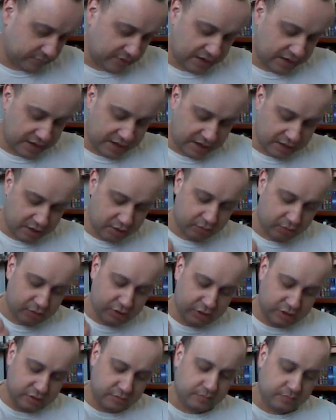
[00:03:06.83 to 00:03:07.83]
that I had going
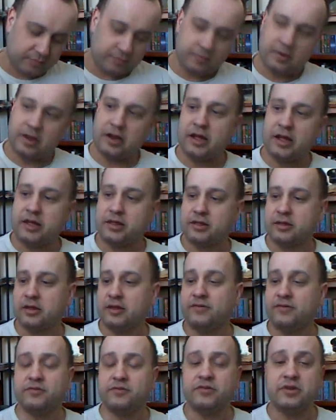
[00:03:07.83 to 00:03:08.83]
on, and I still
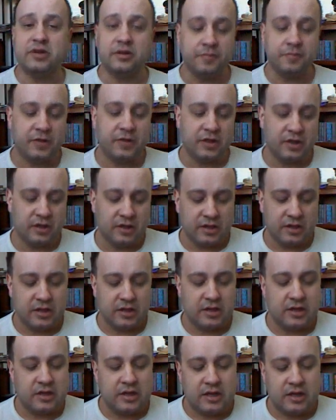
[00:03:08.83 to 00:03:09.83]
was getting.
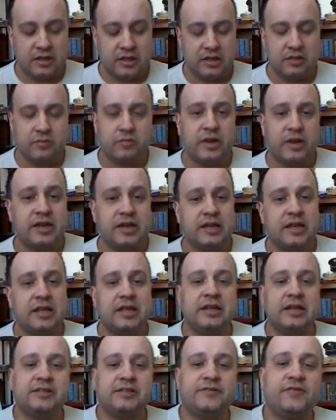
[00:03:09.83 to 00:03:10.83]
This one I didn't
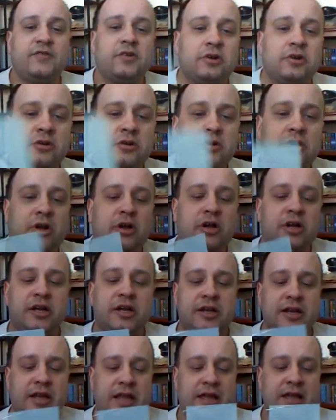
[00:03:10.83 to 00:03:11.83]
get as far
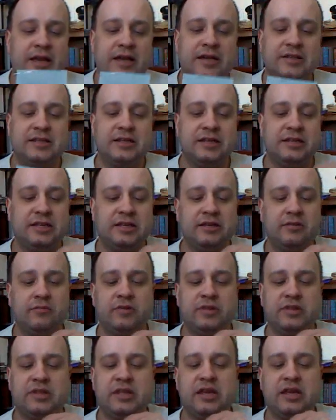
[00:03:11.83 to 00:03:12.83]
on as I did
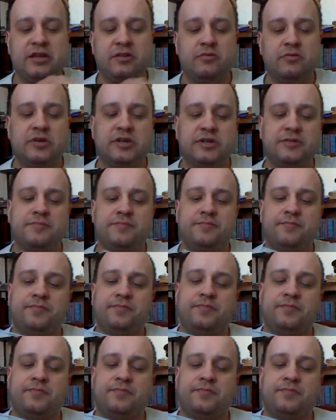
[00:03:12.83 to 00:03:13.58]
with the other one.